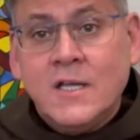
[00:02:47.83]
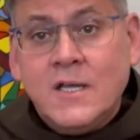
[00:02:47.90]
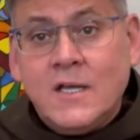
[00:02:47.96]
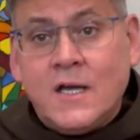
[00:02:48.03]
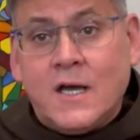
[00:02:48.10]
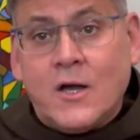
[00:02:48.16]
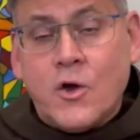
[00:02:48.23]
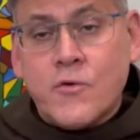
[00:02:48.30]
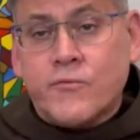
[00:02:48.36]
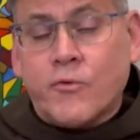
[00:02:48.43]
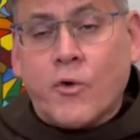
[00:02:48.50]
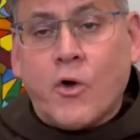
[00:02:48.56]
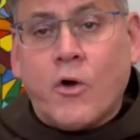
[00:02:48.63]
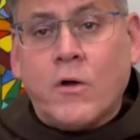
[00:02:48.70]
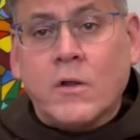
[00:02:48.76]

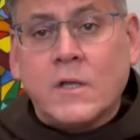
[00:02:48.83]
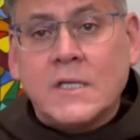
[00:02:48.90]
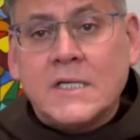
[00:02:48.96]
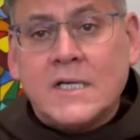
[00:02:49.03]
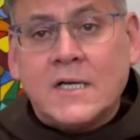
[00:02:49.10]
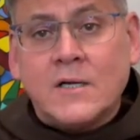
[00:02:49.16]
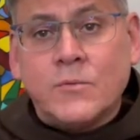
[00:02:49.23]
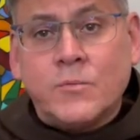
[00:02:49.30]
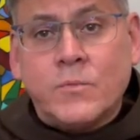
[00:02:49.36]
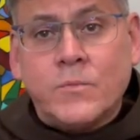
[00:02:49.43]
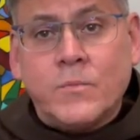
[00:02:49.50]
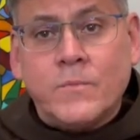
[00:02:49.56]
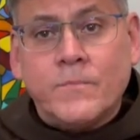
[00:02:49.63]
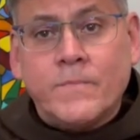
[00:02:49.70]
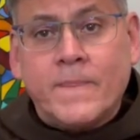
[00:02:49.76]
overall,
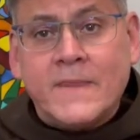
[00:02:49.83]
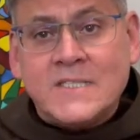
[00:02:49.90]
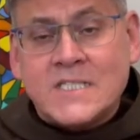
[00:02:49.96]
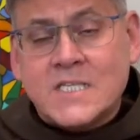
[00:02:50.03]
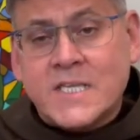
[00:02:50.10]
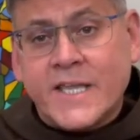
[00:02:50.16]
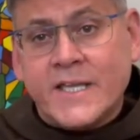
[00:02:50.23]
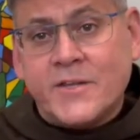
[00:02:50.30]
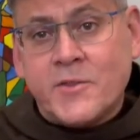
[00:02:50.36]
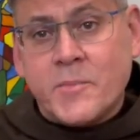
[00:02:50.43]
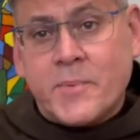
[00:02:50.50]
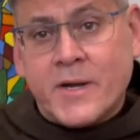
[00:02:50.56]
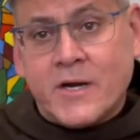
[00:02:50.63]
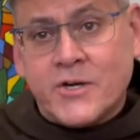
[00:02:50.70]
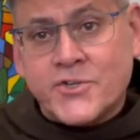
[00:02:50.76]
the state of the
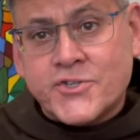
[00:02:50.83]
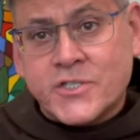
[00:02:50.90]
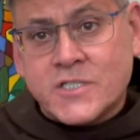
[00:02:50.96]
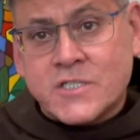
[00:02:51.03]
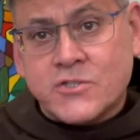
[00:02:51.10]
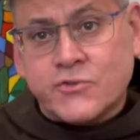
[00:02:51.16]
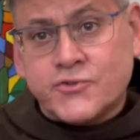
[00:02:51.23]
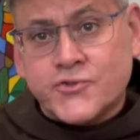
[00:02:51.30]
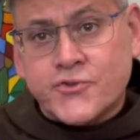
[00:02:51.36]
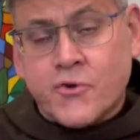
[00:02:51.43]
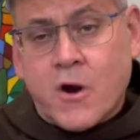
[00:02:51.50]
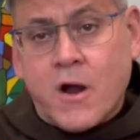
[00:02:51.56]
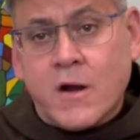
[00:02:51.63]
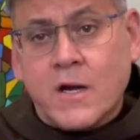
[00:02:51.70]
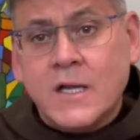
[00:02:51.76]
parish is still strong.